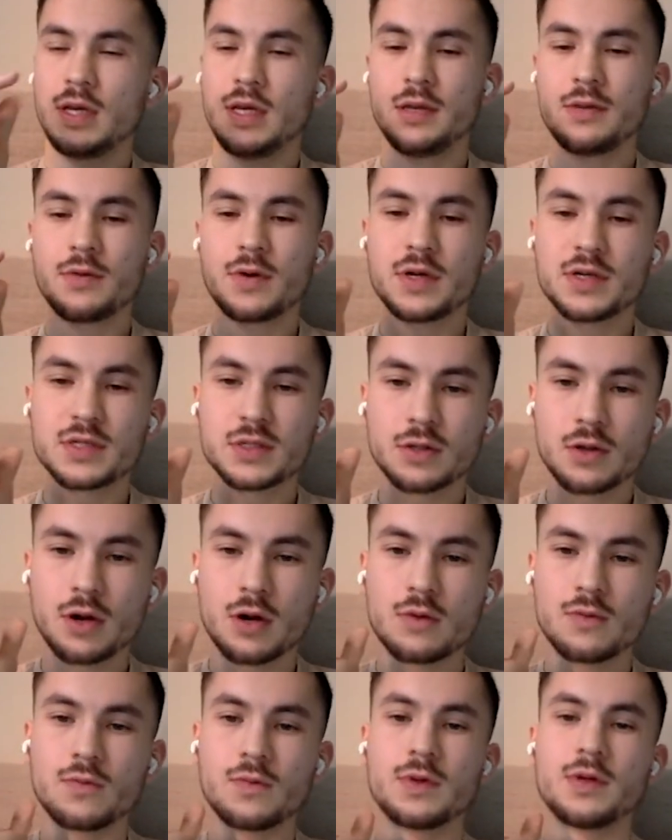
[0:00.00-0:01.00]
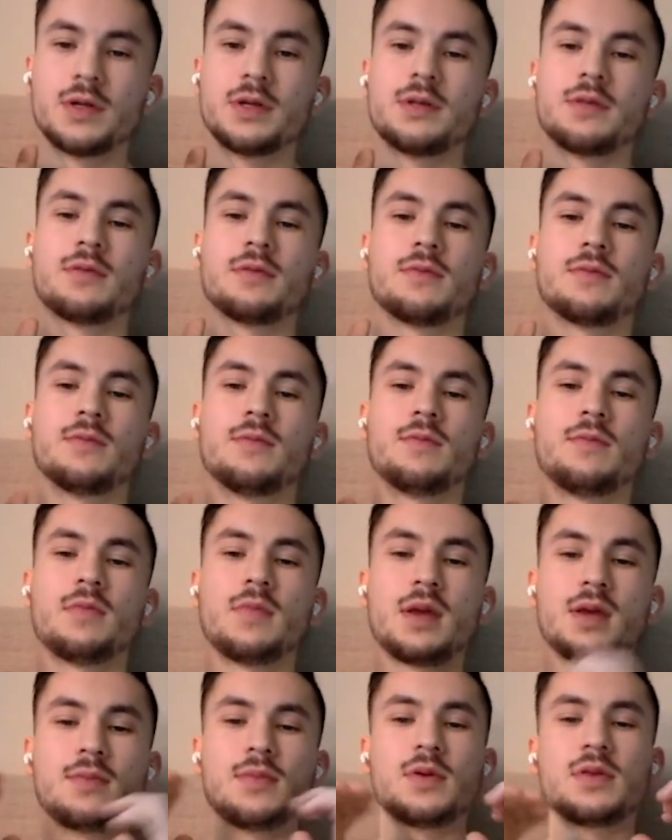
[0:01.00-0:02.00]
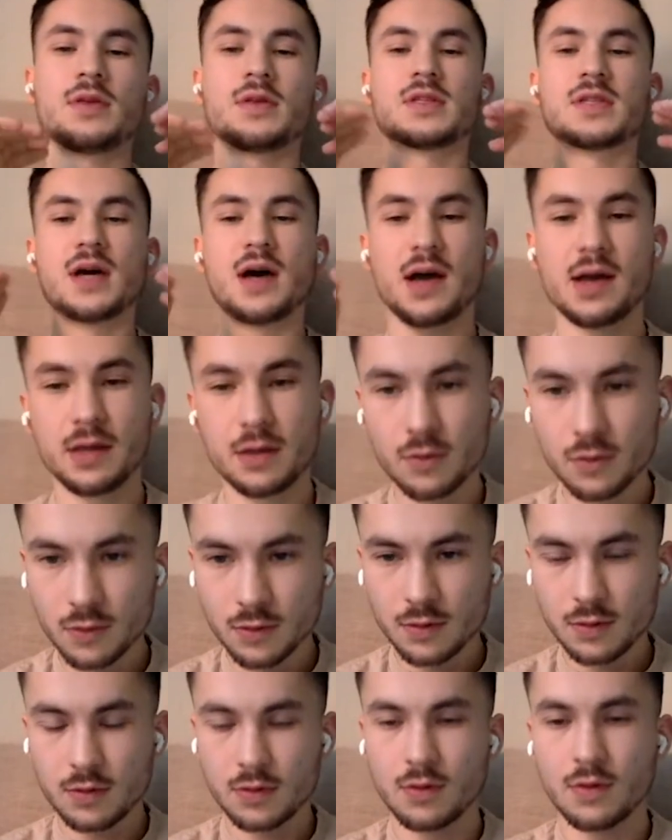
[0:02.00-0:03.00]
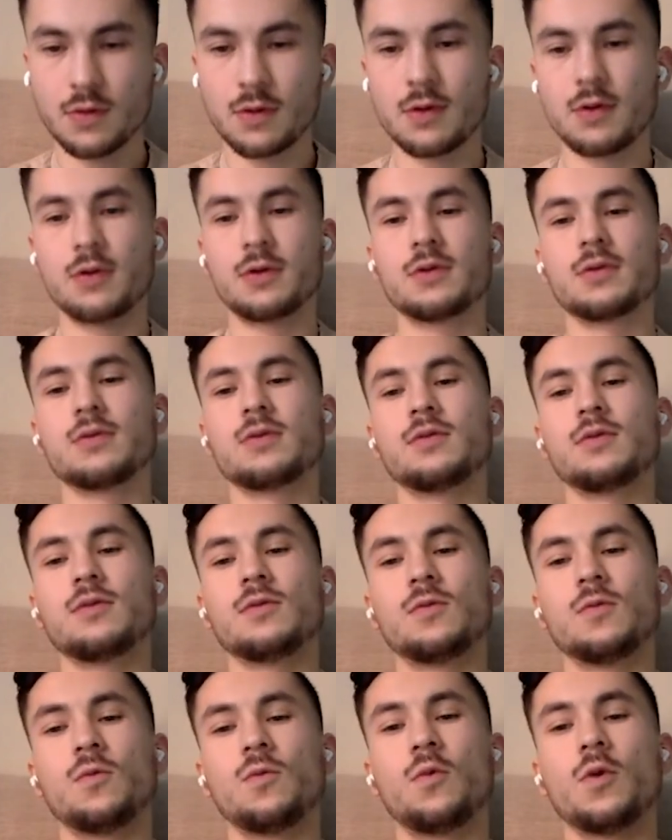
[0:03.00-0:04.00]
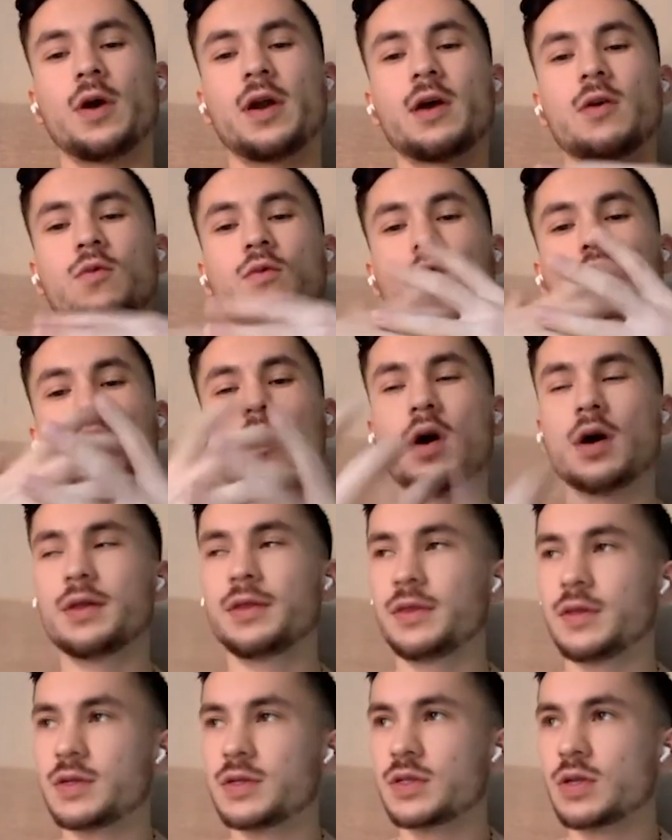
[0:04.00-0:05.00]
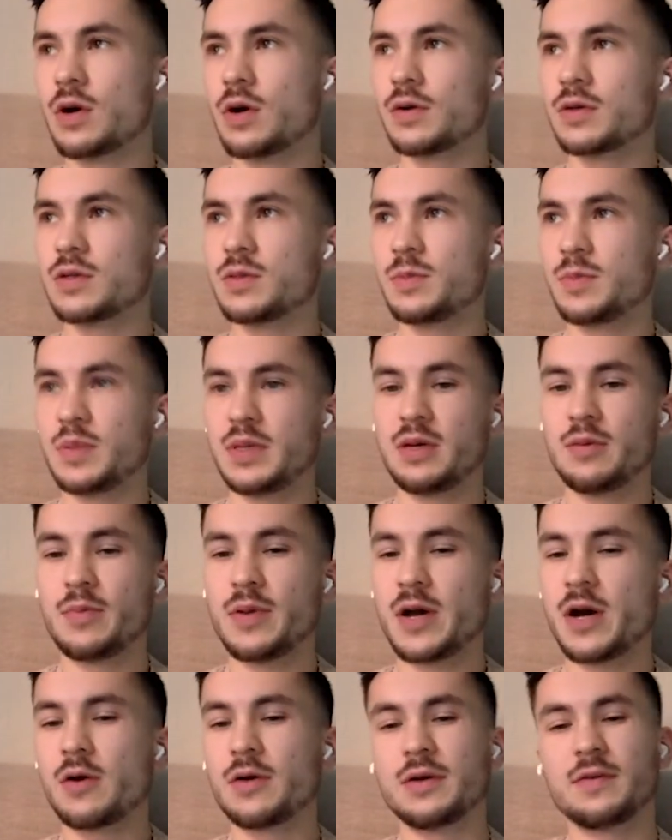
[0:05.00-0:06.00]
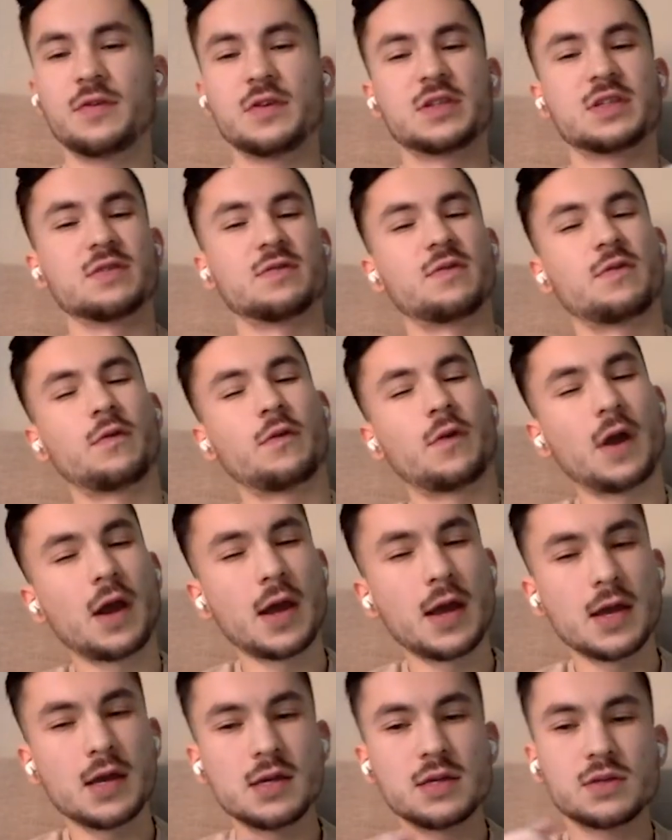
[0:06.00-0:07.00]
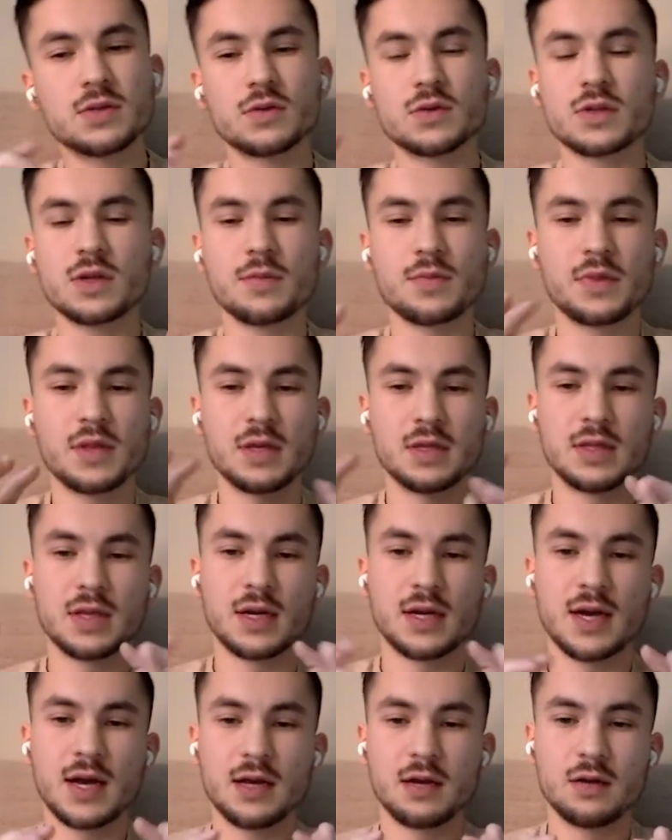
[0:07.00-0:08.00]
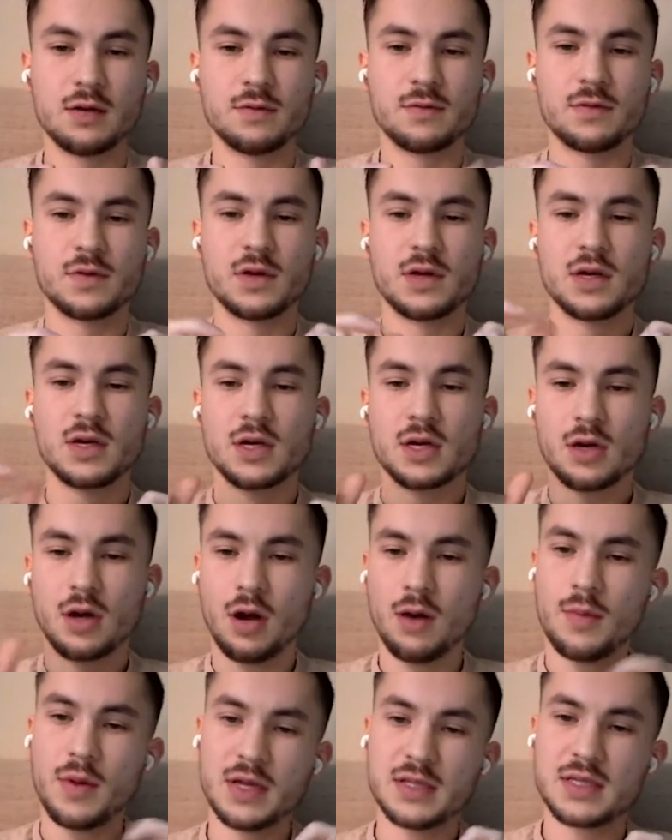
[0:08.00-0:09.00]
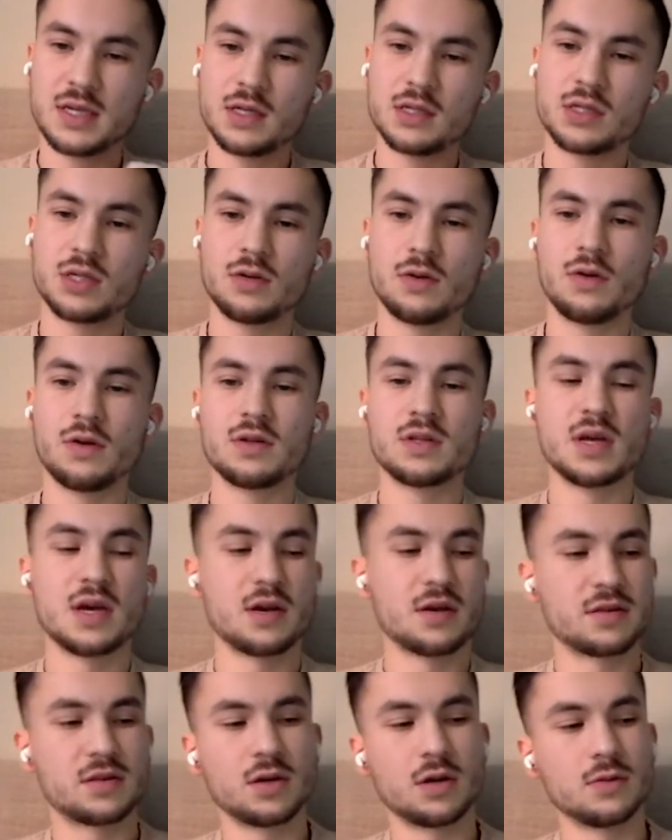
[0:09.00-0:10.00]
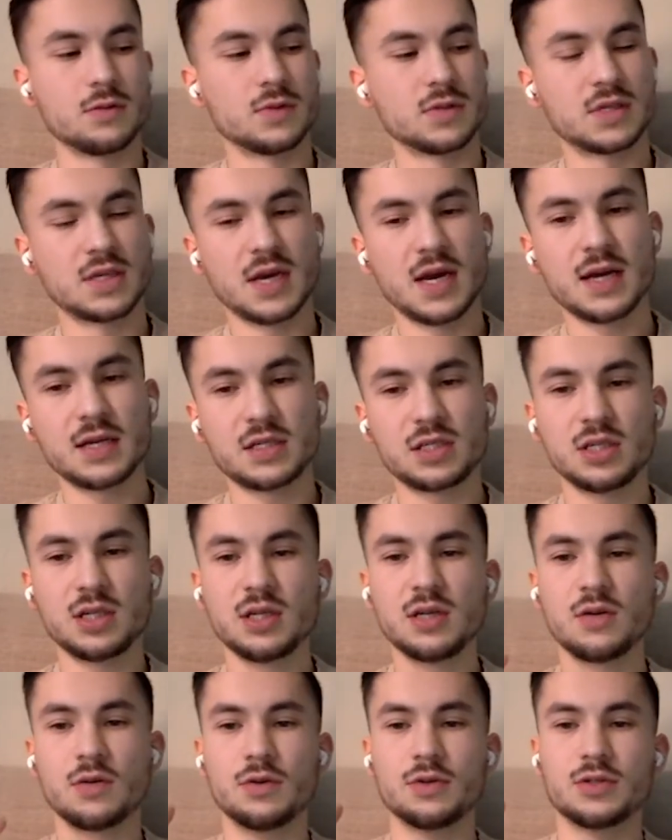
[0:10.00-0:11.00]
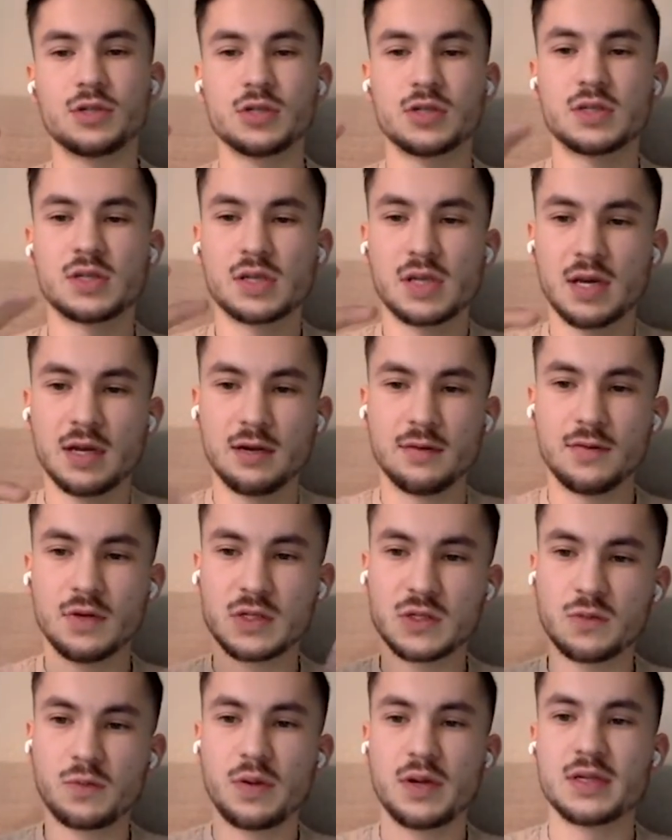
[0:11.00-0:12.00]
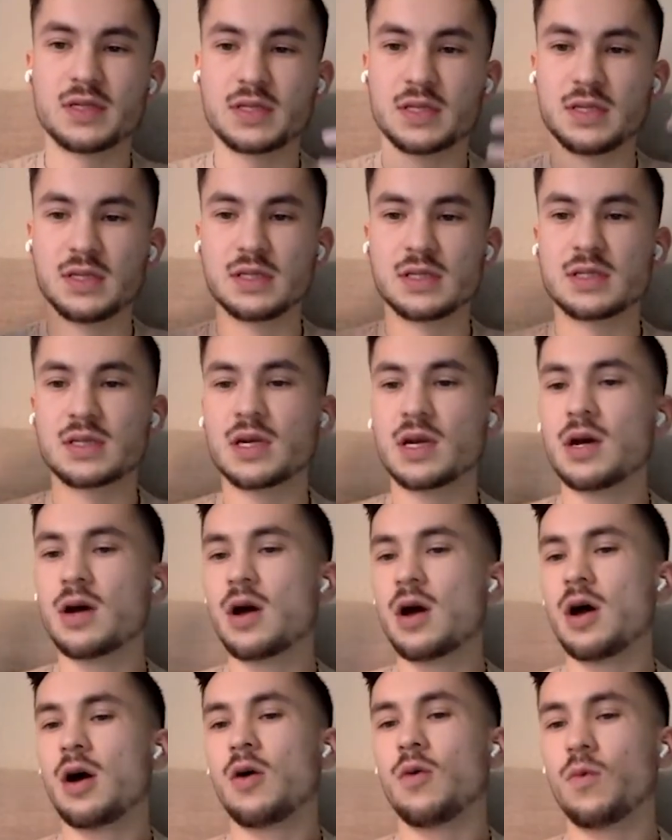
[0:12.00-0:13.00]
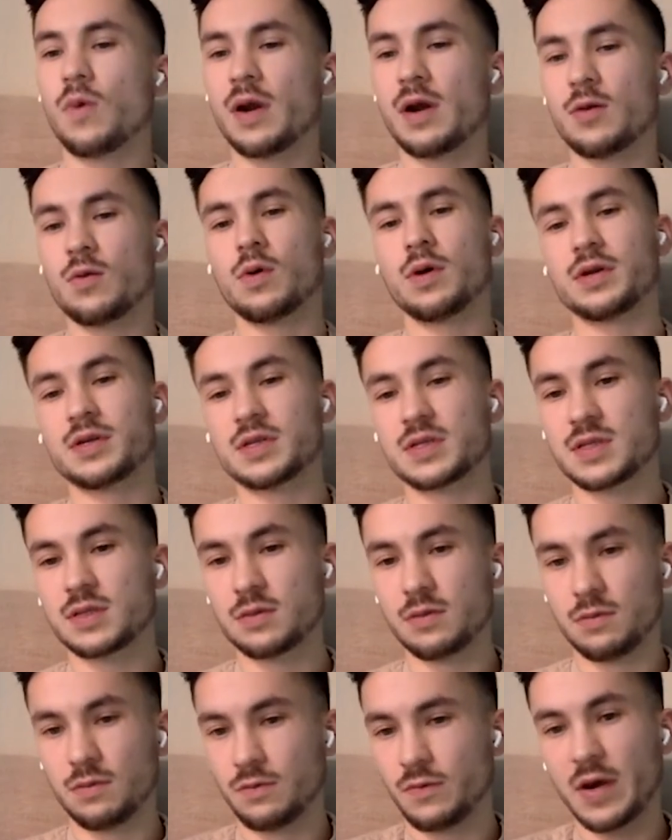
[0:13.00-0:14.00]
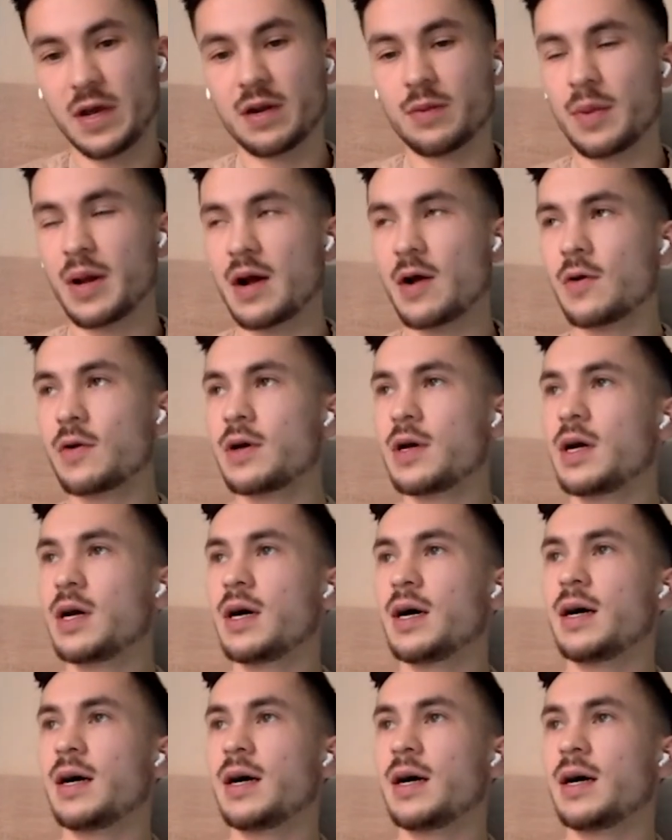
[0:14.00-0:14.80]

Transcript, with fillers: either I start with maybe the title or what I want the song to be about. If it's a phrase or something that kind of caught my attention or that I thought was catchy or just kind of expresses what I want to write about.